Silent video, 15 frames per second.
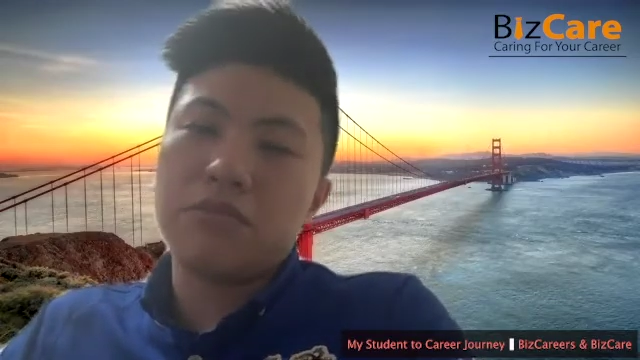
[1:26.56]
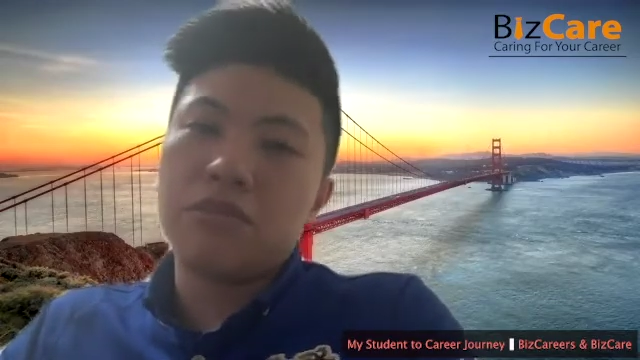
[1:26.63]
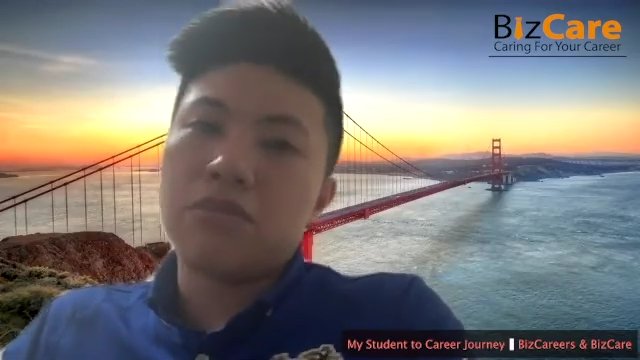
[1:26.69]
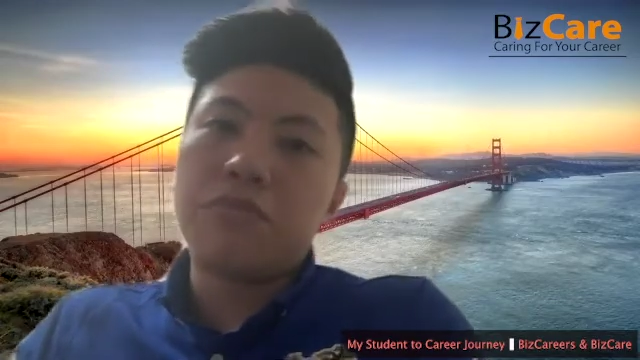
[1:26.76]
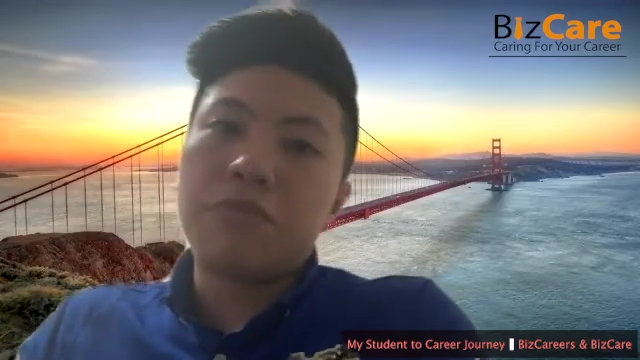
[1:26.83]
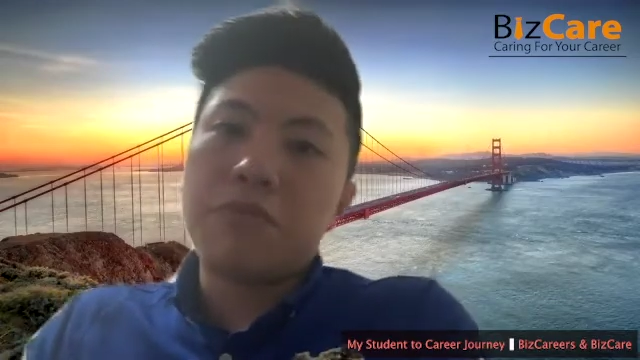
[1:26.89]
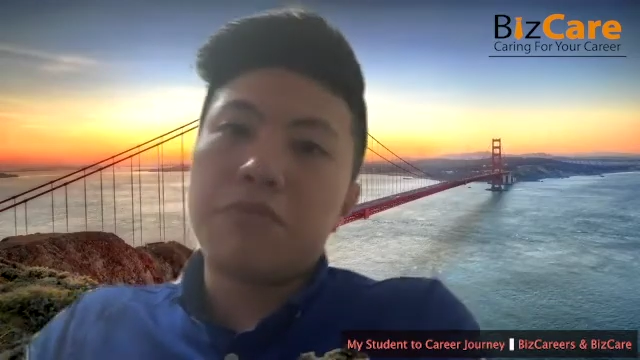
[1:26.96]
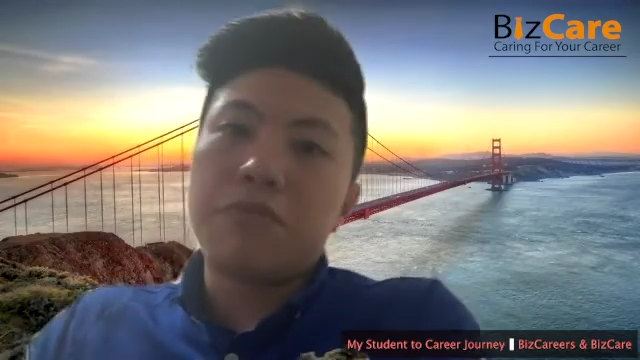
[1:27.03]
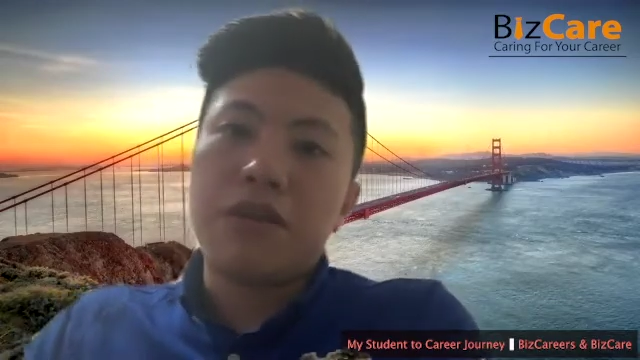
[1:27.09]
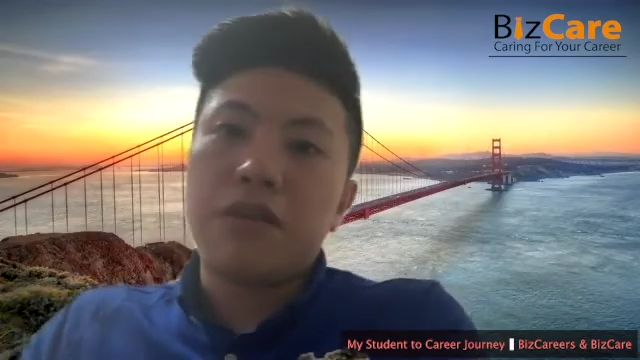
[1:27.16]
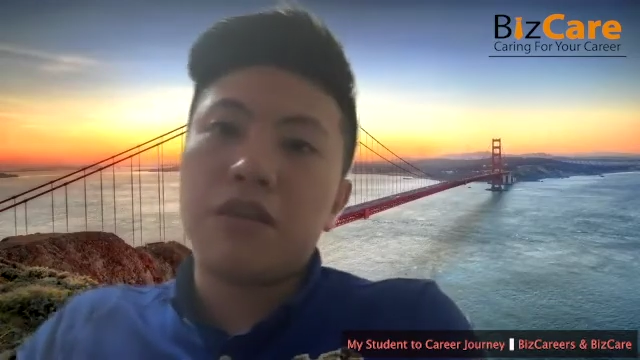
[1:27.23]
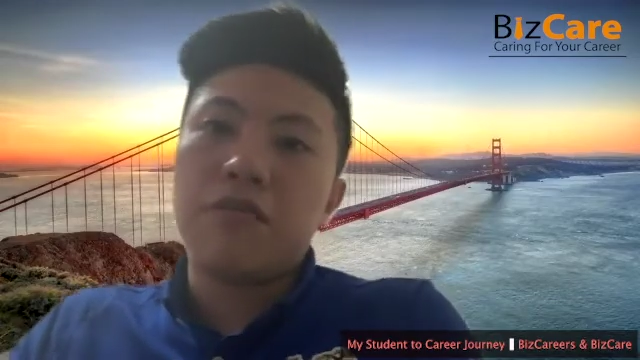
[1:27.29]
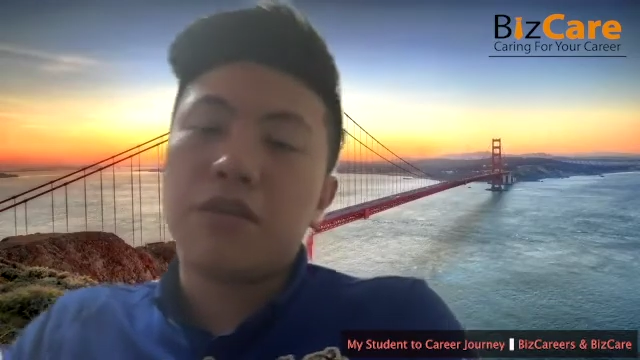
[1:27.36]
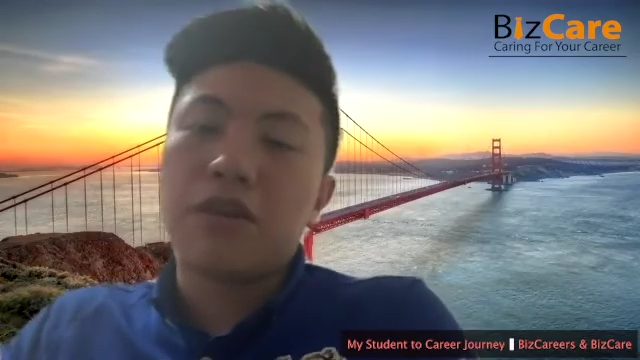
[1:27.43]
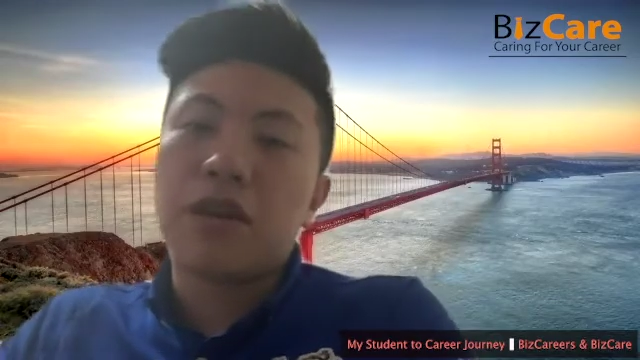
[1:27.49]
people in
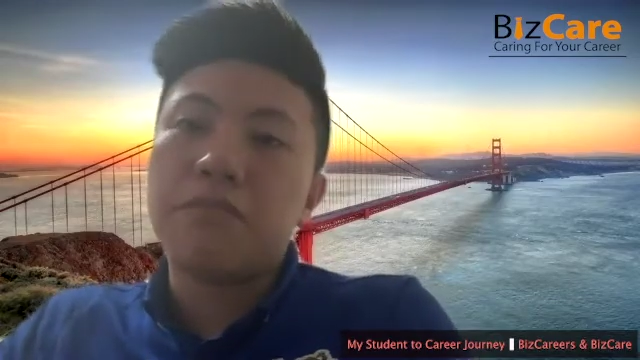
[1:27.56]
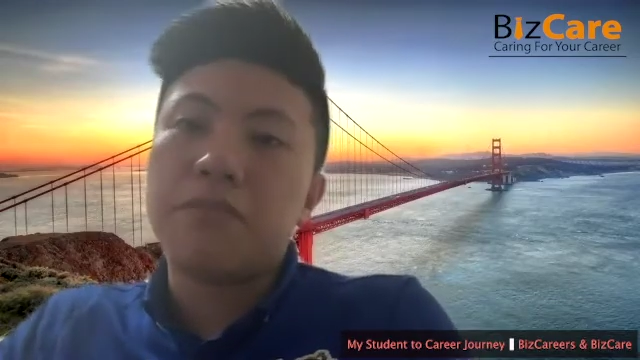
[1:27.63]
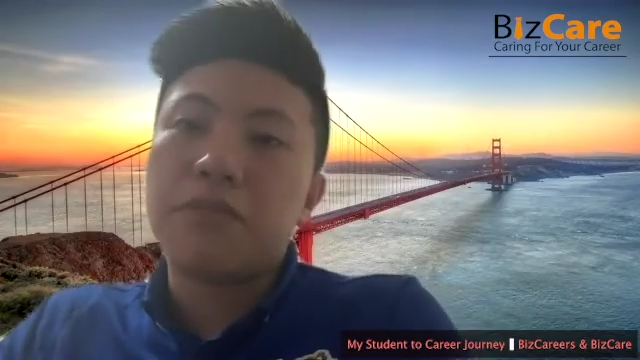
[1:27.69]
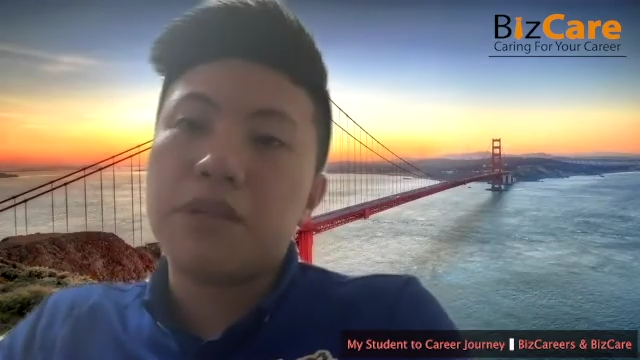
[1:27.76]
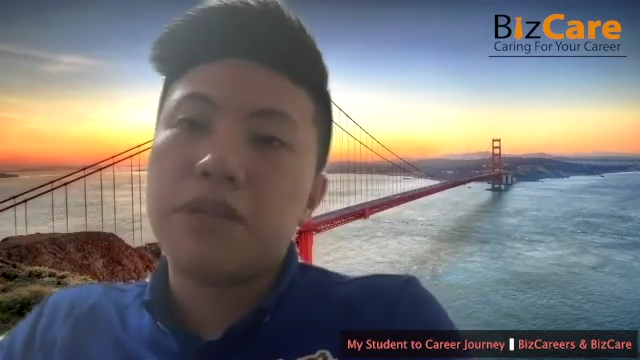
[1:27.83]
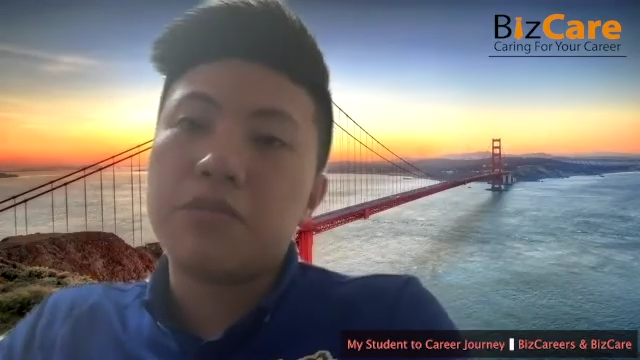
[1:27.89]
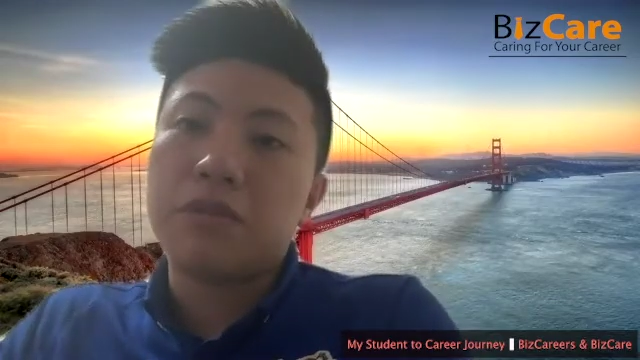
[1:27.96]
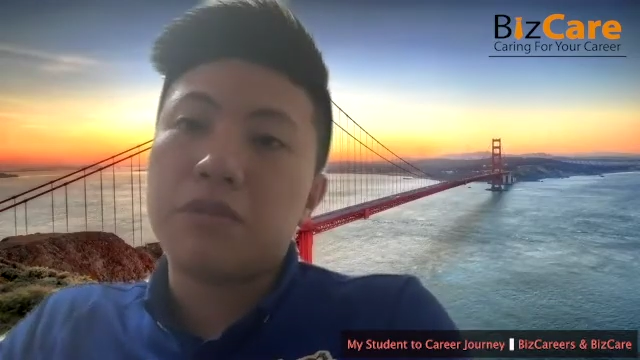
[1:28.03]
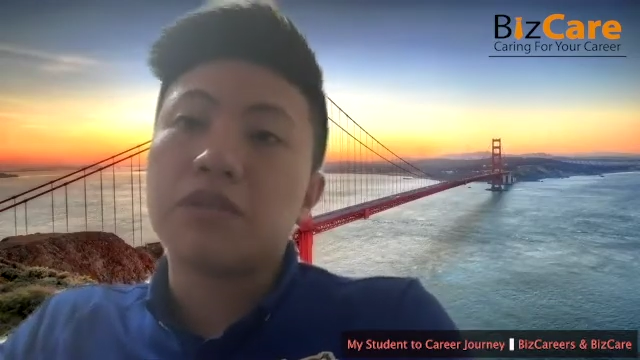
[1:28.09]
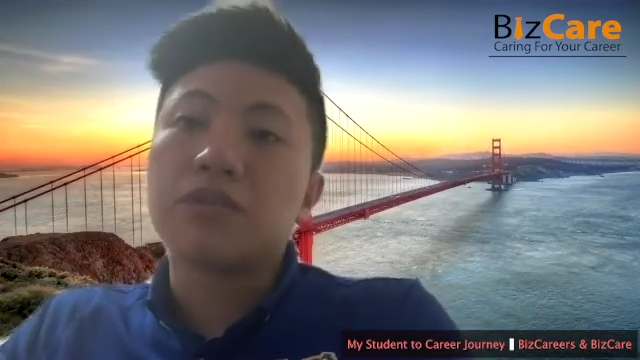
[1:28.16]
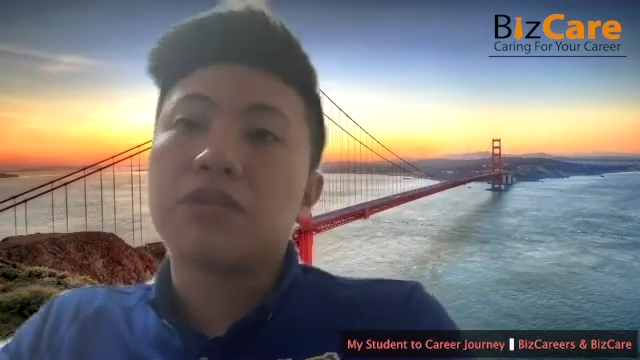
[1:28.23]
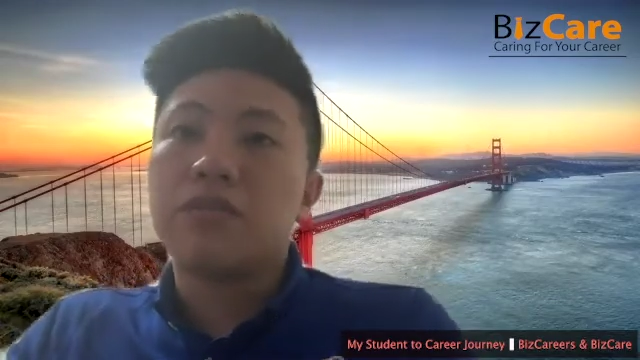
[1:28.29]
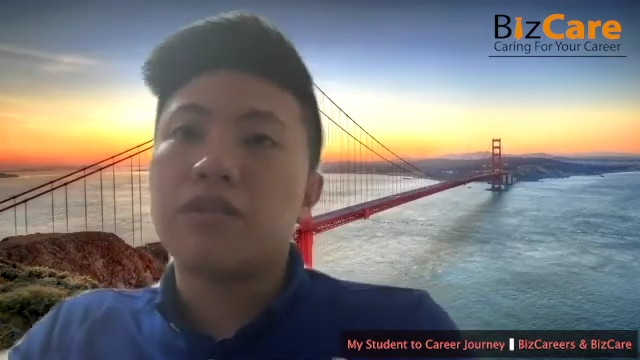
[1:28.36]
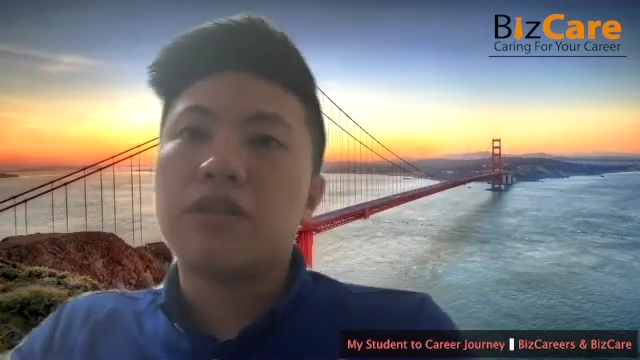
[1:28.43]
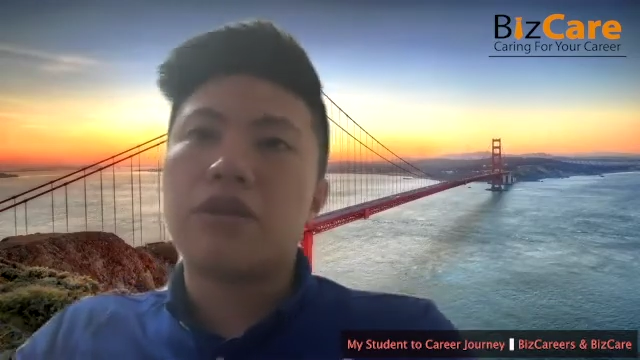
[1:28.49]
different companies
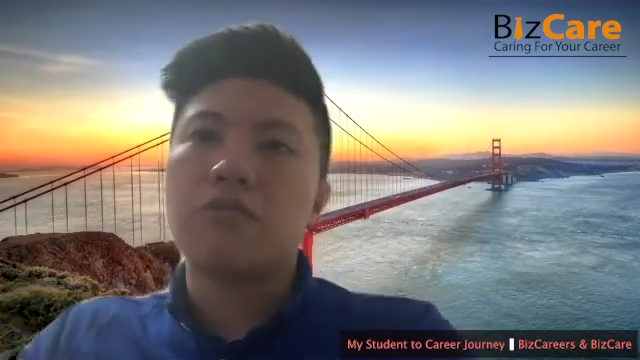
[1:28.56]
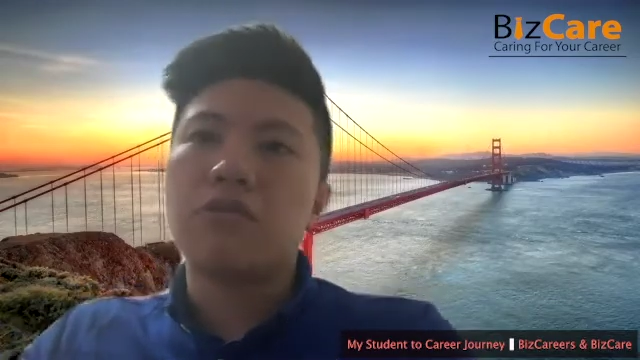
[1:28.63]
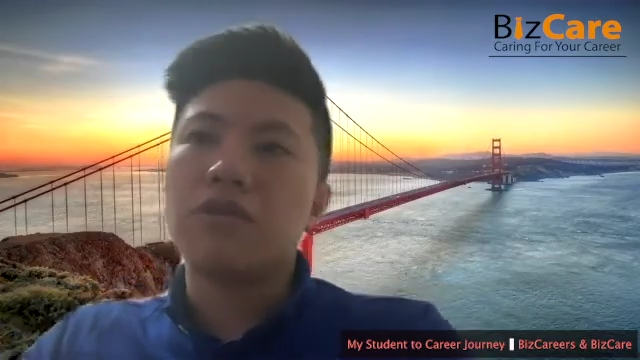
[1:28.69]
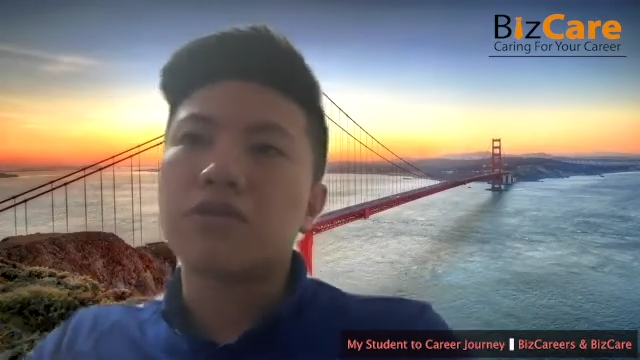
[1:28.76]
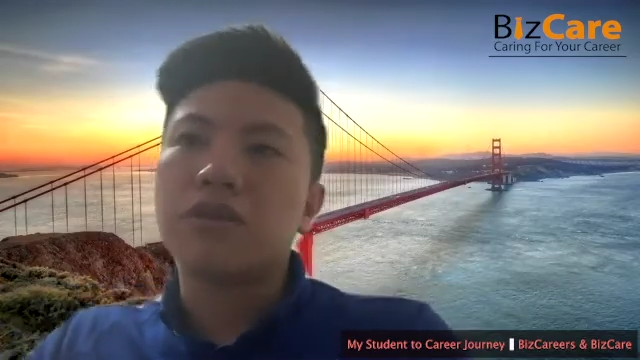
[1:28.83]
because of the network.